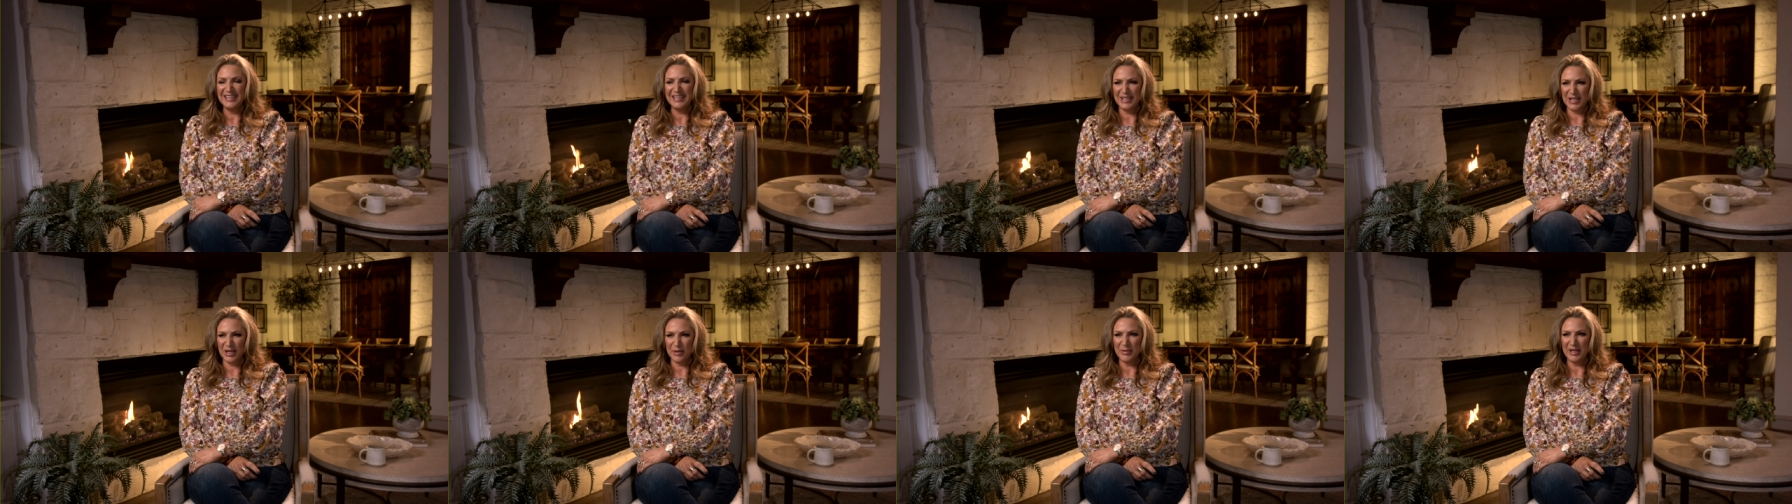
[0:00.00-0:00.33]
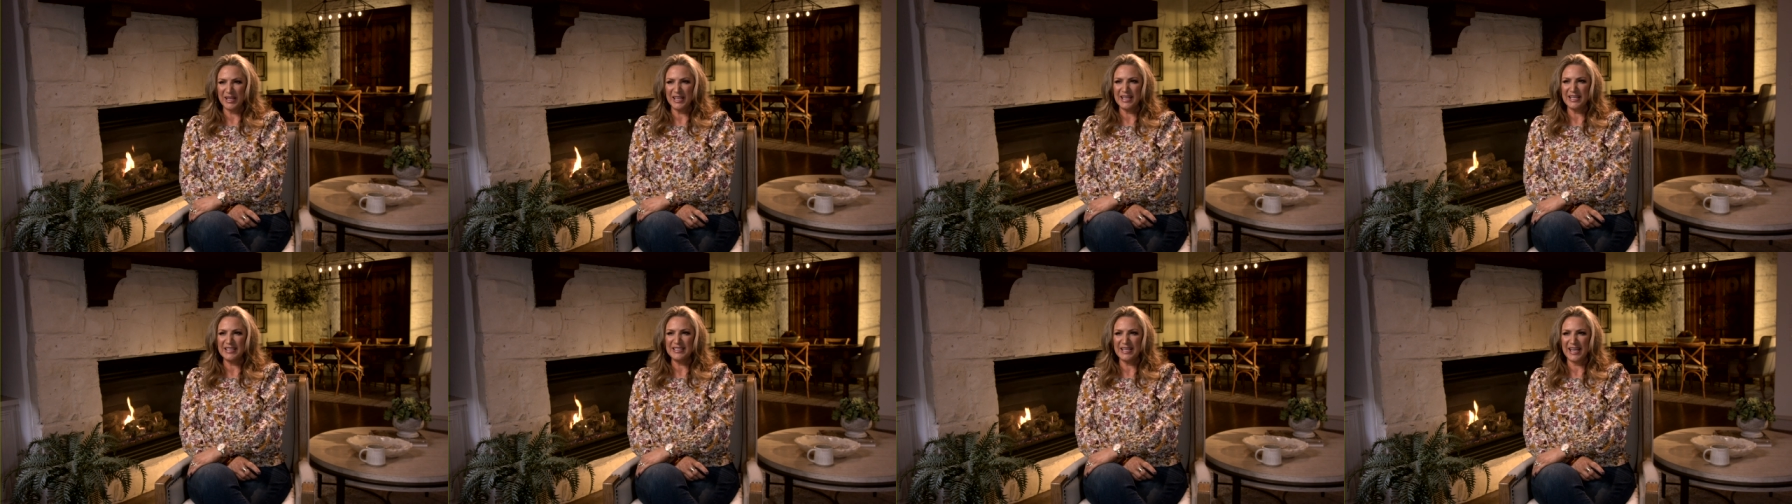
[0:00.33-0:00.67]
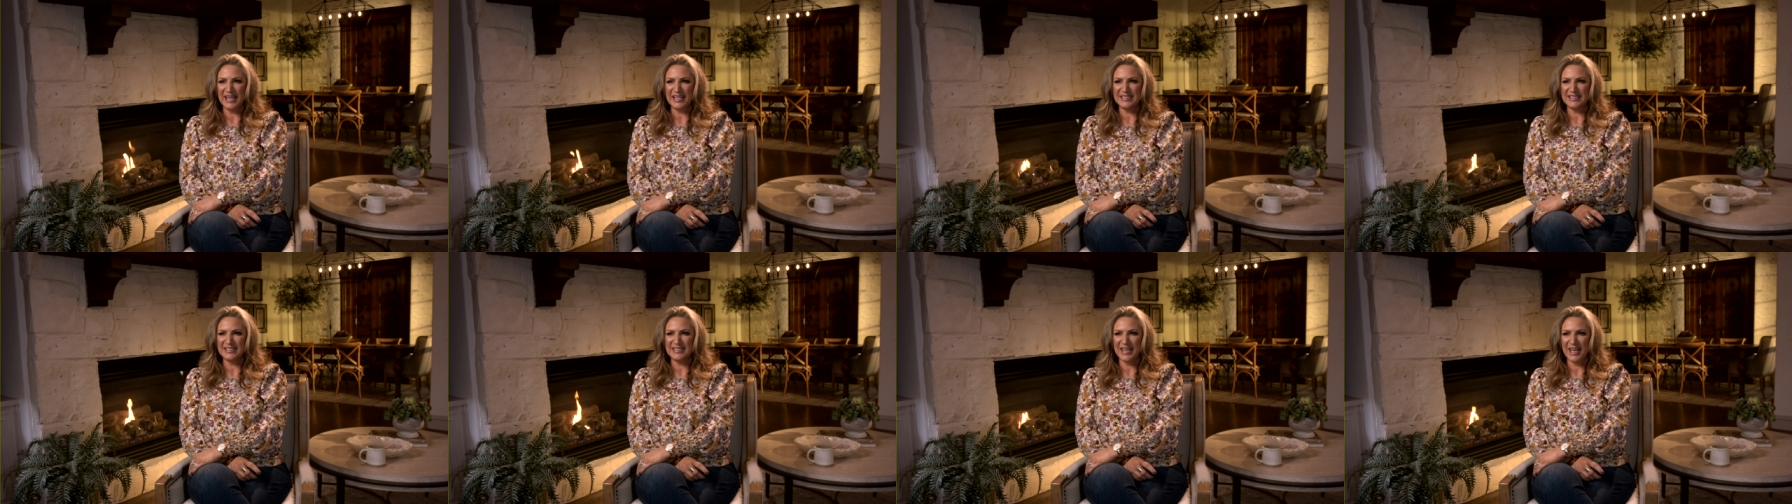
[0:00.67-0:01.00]
Come again
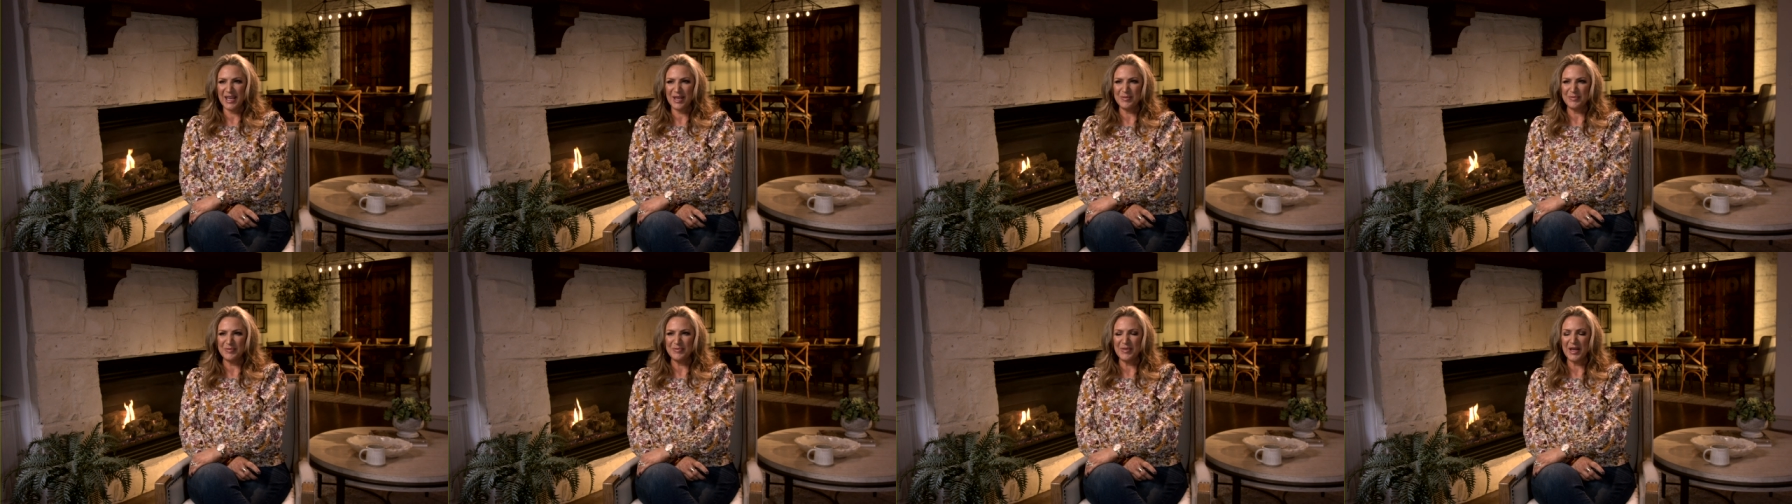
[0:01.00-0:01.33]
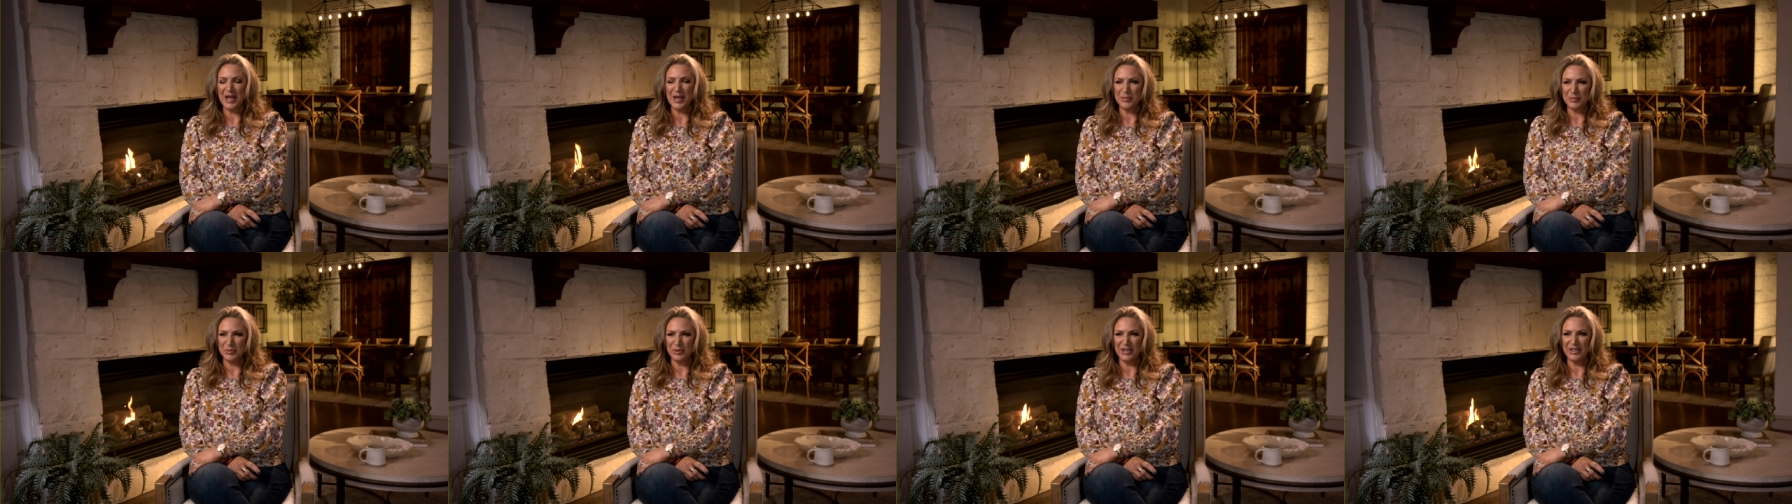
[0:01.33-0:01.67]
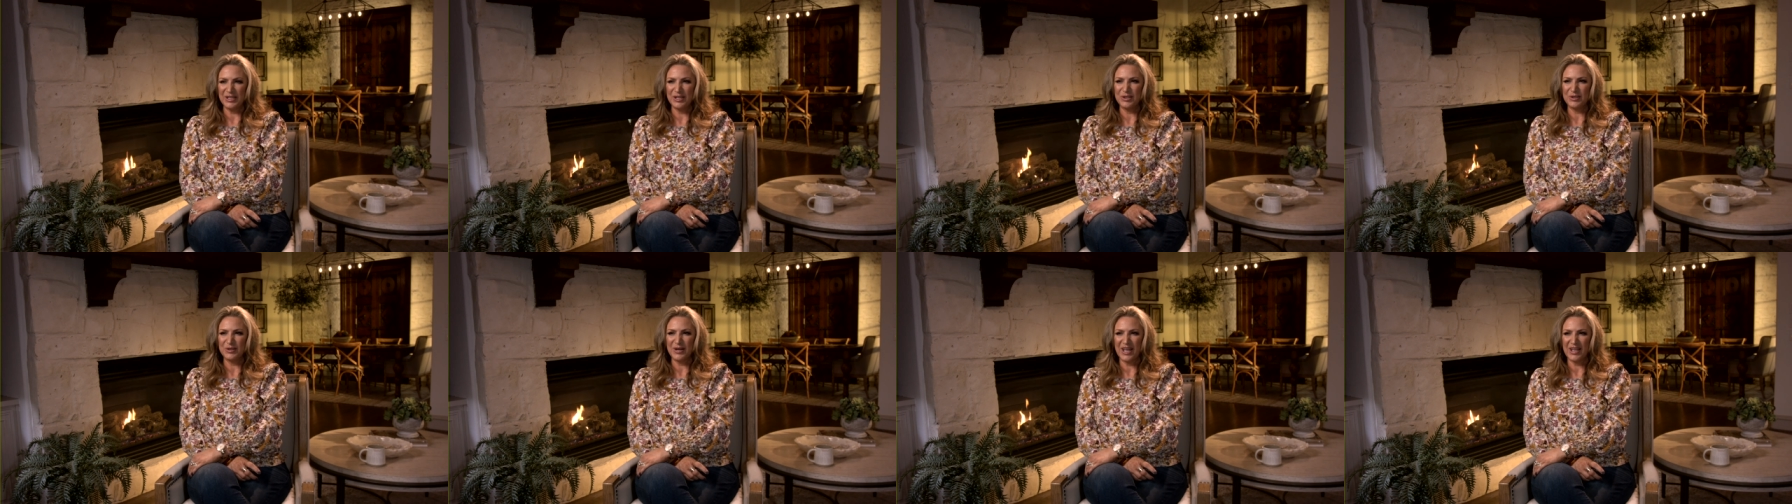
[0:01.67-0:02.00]
next time. I'm
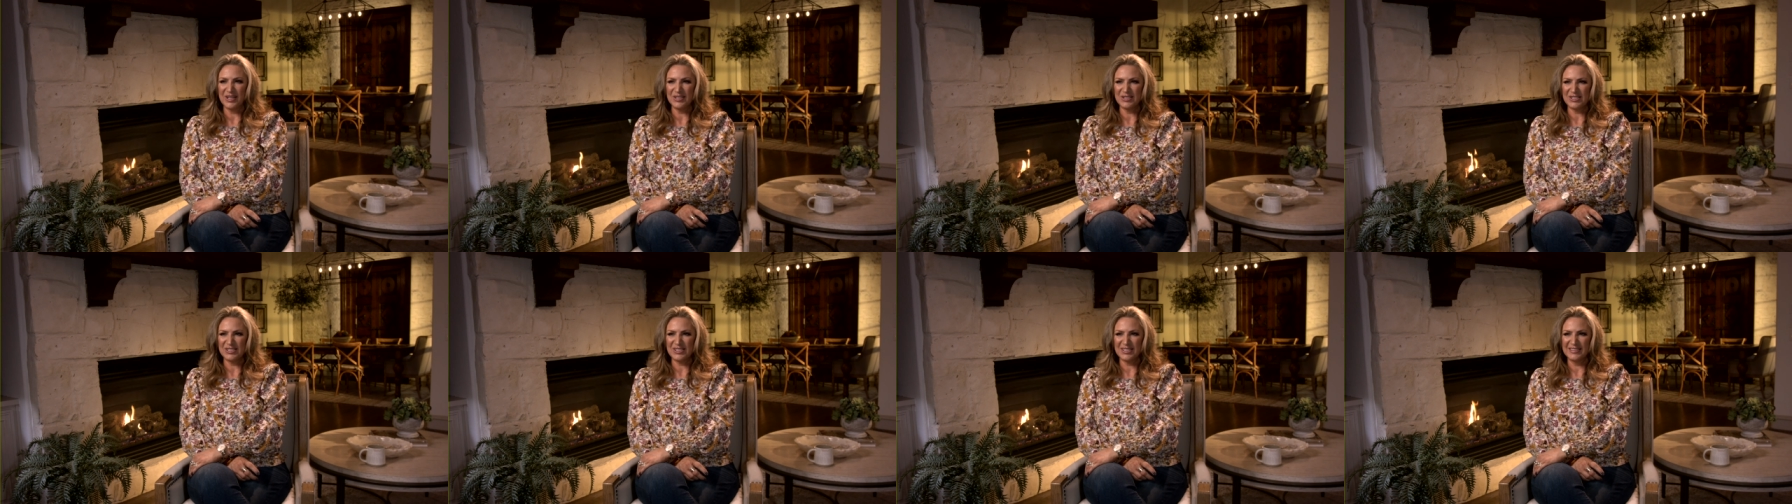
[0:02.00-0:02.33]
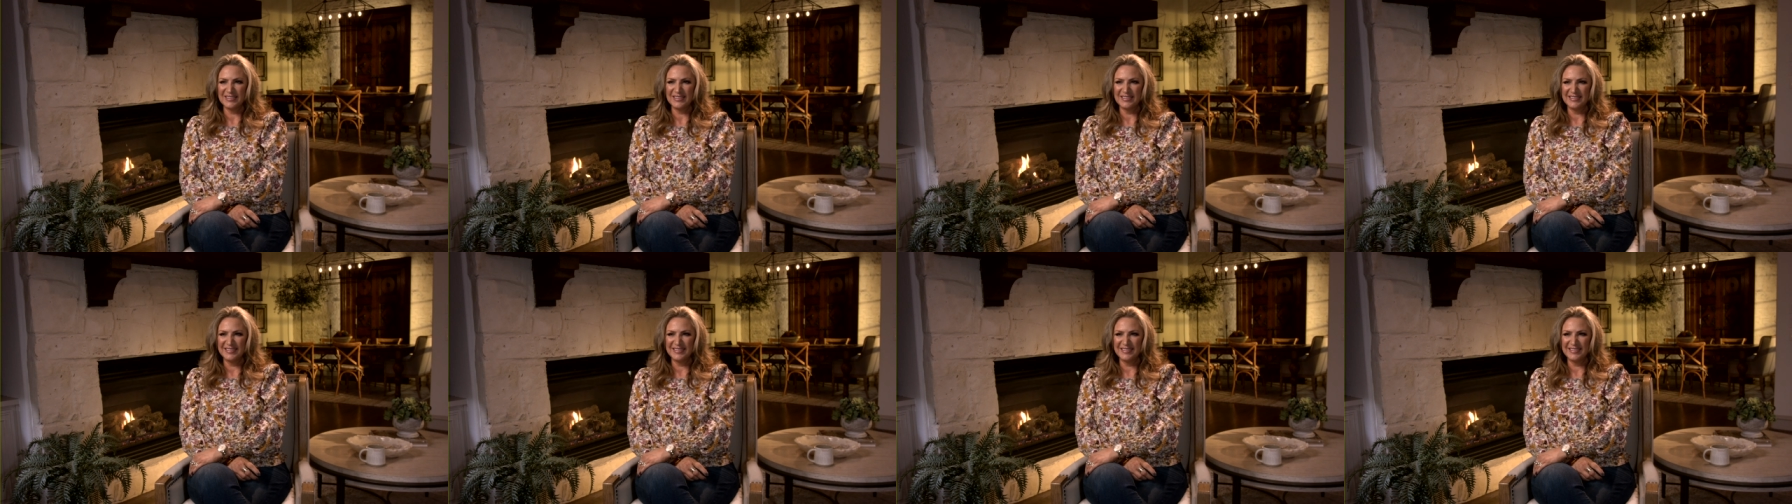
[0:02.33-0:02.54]
Brenda Crouch.